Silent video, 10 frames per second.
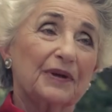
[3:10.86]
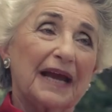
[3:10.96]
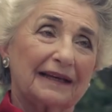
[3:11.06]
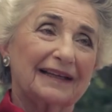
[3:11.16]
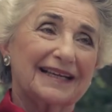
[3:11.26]

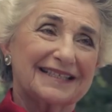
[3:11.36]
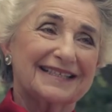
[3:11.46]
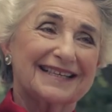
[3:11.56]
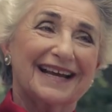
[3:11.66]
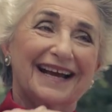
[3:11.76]

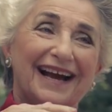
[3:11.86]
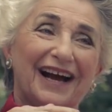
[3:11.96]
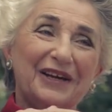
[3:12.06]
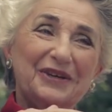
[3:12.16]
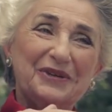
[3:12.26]
pre-adolescents
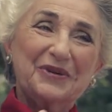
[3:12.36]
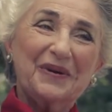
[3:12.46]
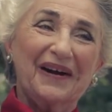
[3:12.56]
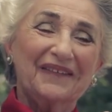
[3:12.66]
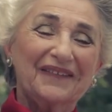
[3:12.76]
under
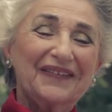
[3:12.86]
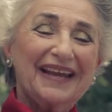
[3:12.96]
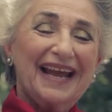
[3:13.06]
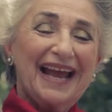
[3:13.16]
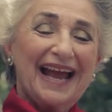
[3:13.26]
12,
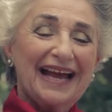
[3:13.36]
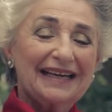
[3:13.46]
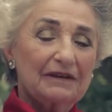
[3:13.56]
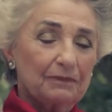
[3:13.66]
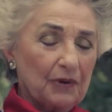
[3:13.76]

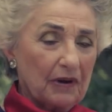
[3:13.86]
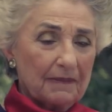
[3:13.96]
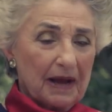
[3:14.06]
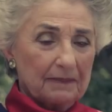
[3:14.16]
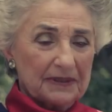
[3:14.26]
and he broke
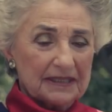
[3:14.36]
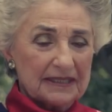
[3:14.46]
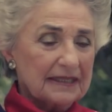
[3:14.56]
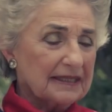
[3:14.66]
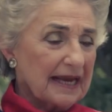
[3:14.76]
them up into
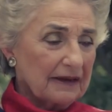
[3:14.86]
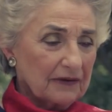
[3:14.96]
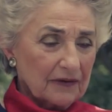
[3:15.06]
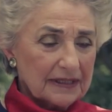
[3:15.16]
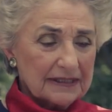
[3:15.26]
6
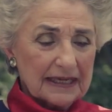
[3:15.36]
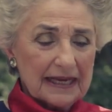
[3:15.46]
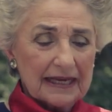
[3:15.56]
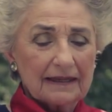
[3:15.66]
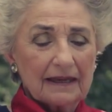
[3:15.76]
categories.
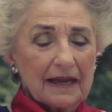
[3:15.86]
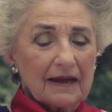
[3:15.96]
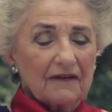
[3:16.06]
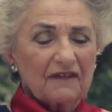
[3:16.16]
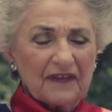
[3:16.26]
And
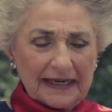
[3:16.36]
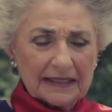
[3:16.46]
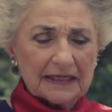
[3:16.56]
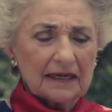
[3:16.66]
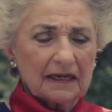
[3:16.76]

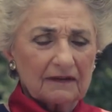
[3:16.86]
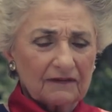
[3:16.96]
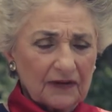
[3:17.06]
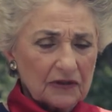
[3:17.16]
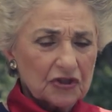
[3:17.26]
fainting,
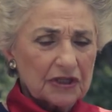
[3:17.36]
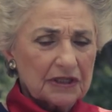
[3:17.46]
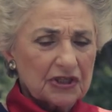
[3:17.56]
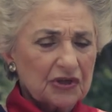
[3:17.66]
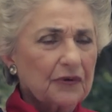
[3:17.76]

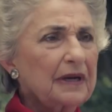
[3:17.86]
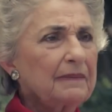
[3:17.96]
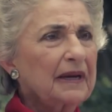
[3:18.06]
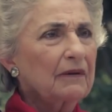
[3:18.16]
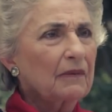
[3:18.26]
convulsions,
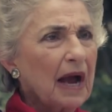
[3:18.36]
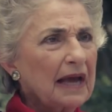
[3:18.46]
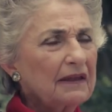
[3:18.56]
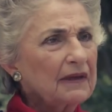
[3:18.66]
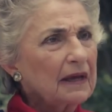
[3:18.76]
screaming,
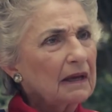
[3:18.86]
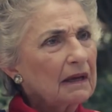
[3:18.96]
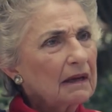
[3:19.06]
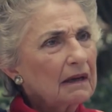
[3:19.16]
writhing,